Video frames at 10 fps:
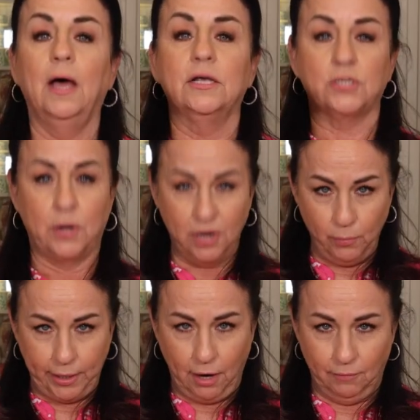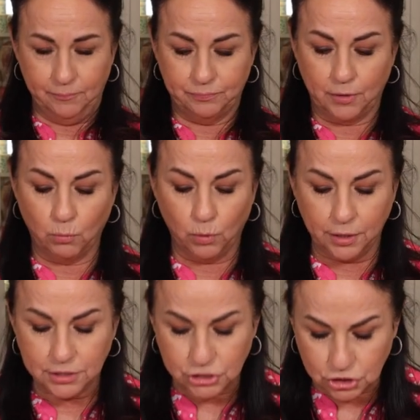So here we go. We're
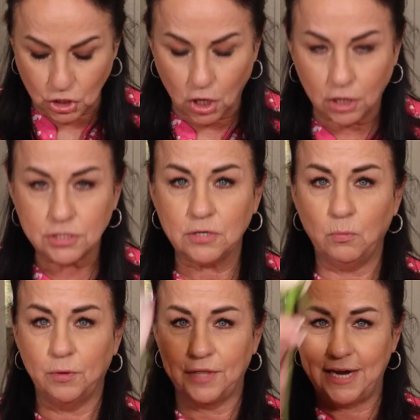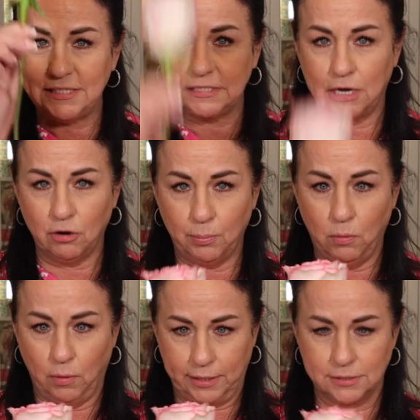going to start with a center
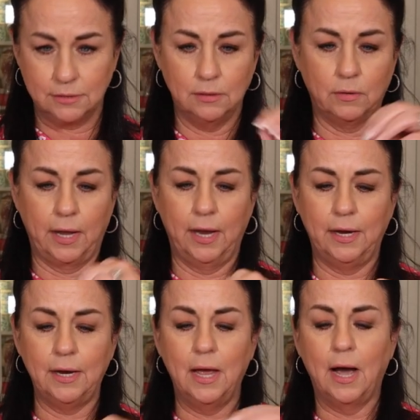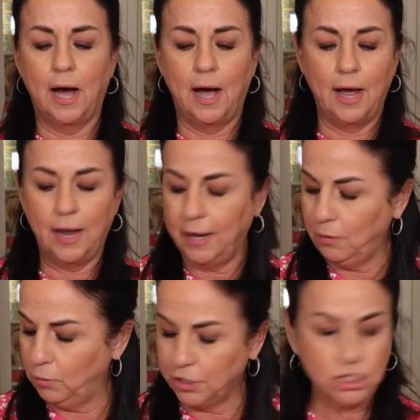point, okay? I
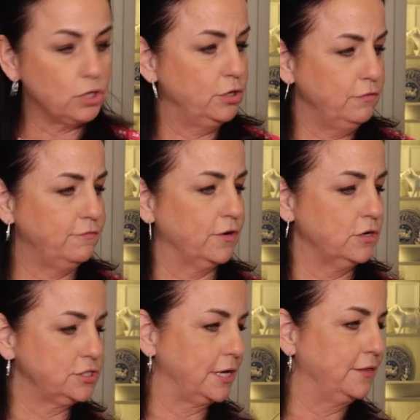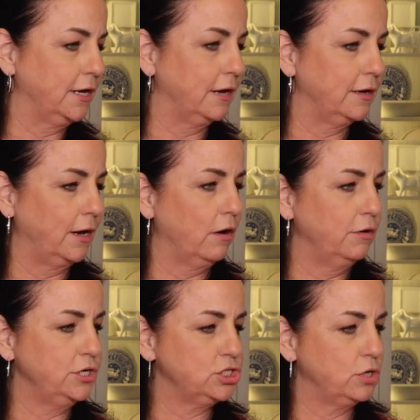want to show you first, I think I
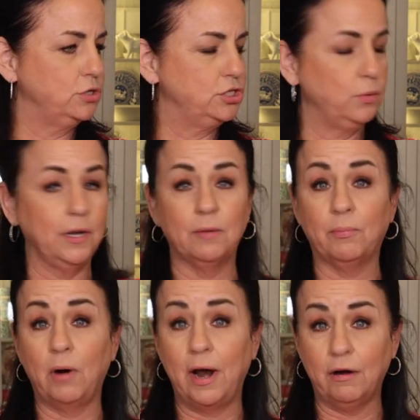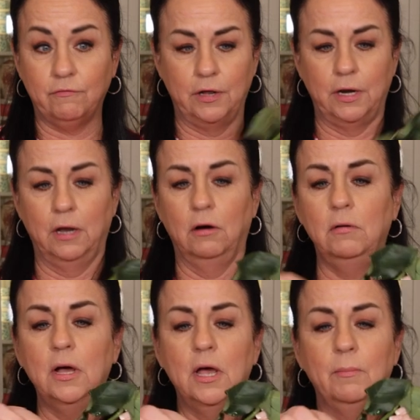already showed you in a prior
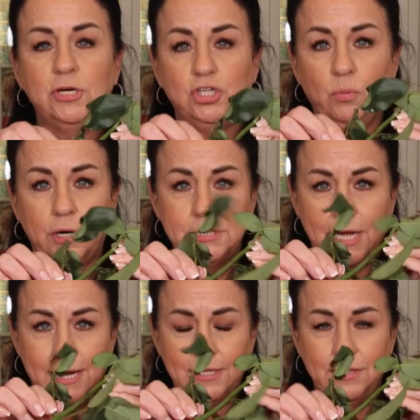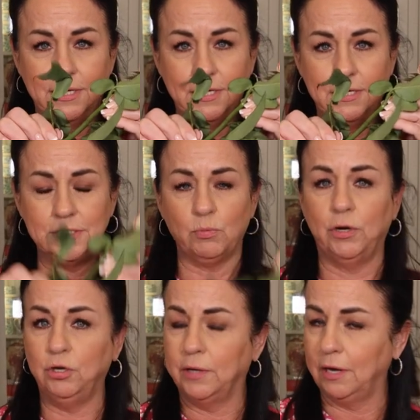video, but you want to take these,
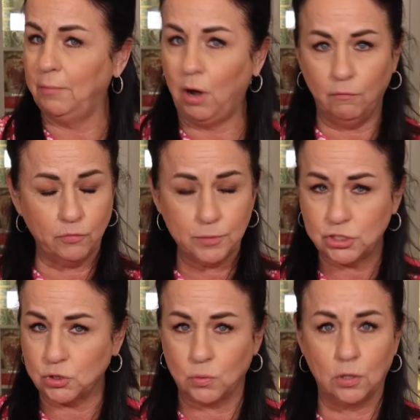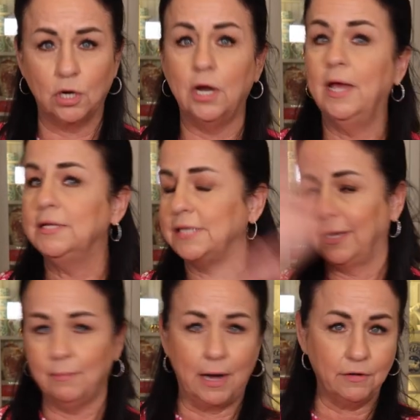when you get them home from the store,
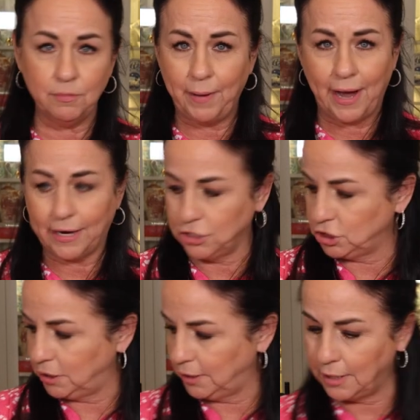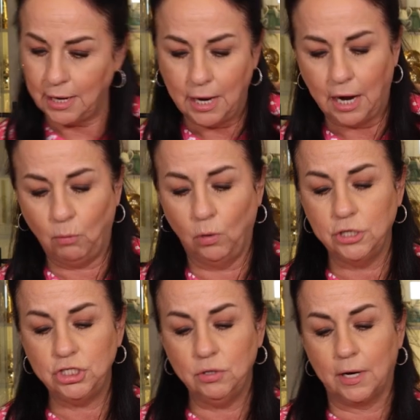take them out of the packaging. I
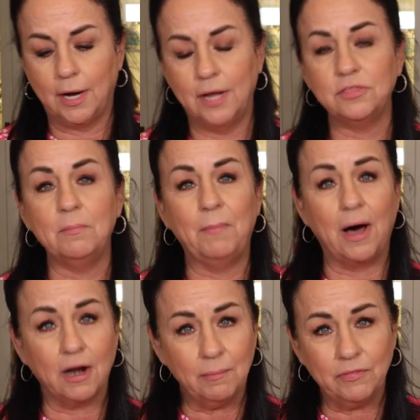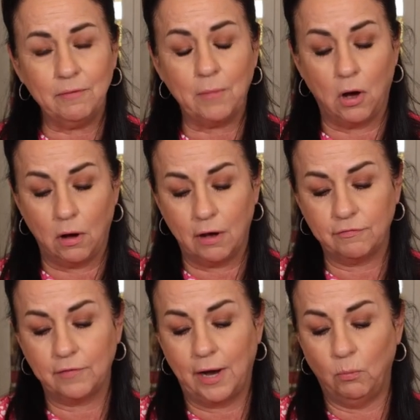want you to cut the bottom of them
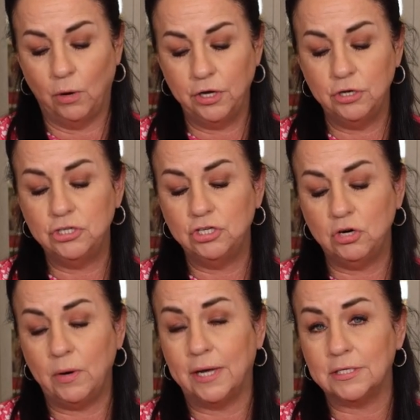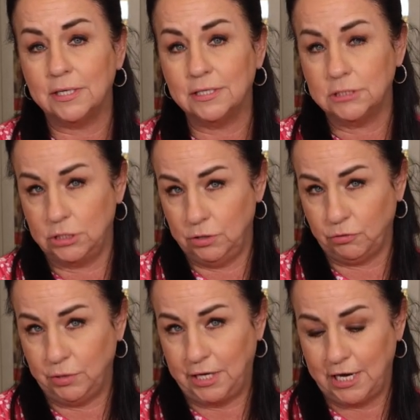off. I want you to do it 2 to
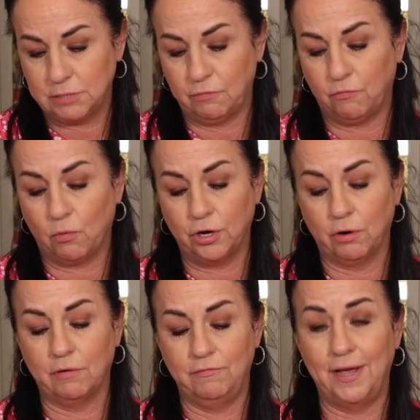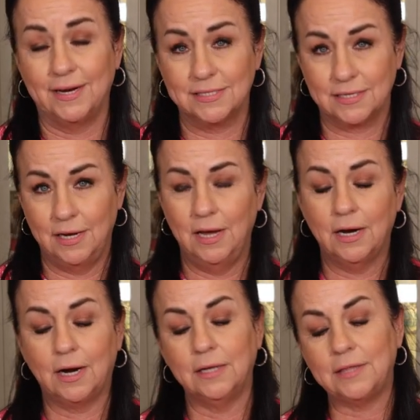3 days before your event.
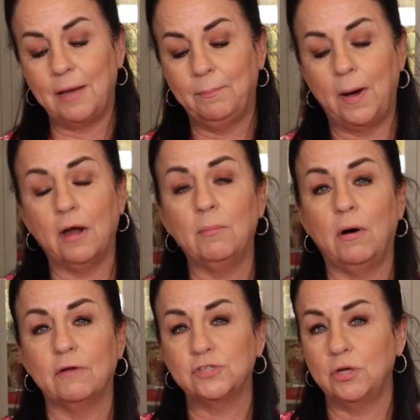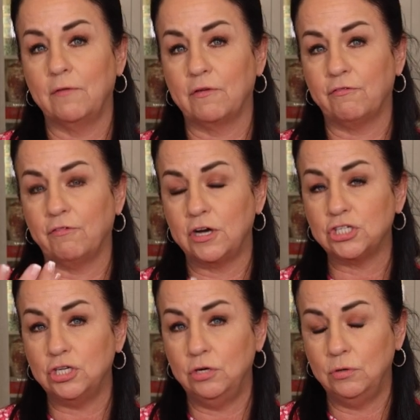Cut that bottom off so you have a
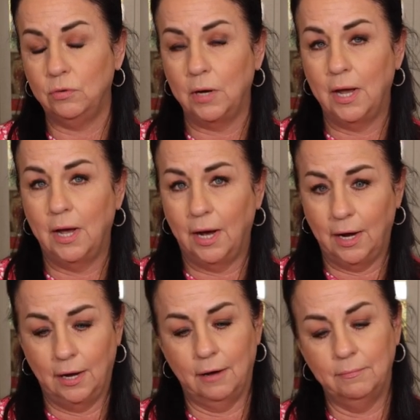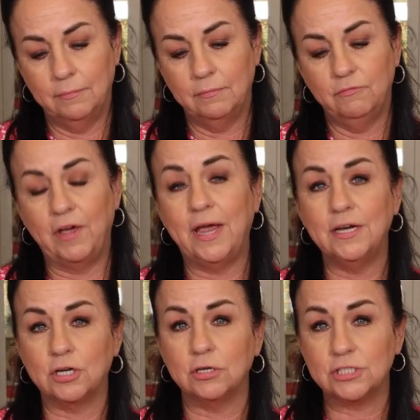fresh new
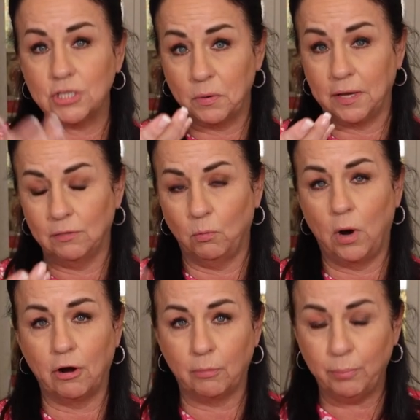vein to soak in the water.